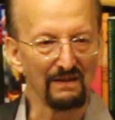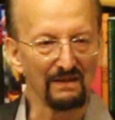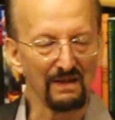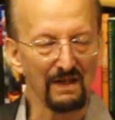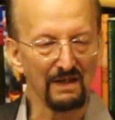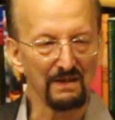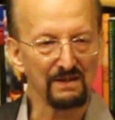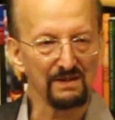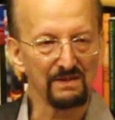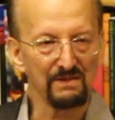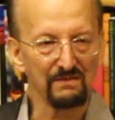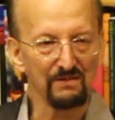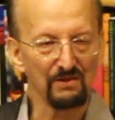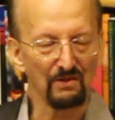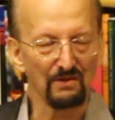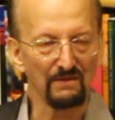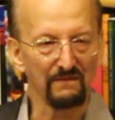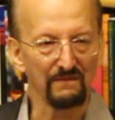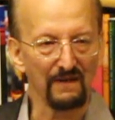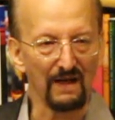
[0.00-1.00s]
nice
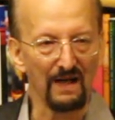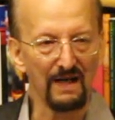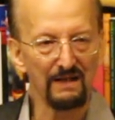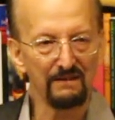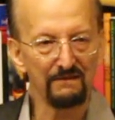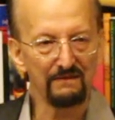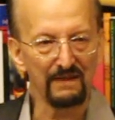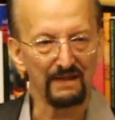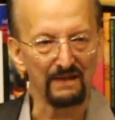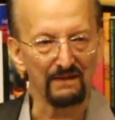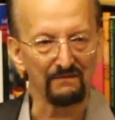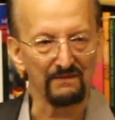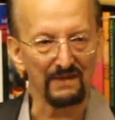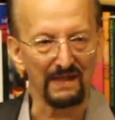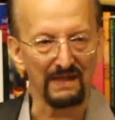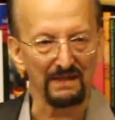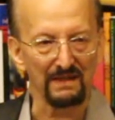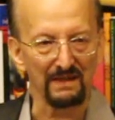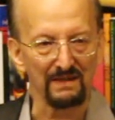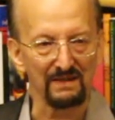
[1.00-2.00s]
sort of irony of
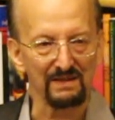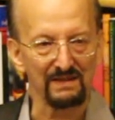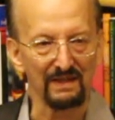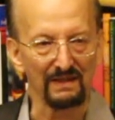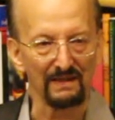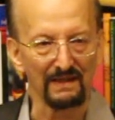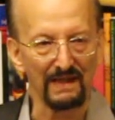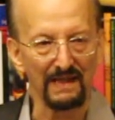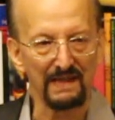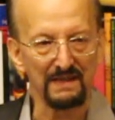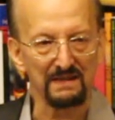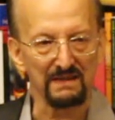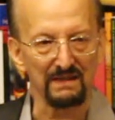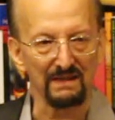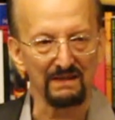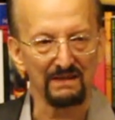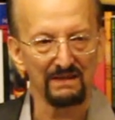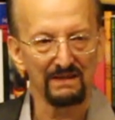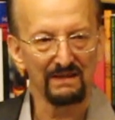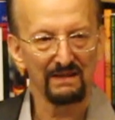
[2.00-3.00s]
that is that later,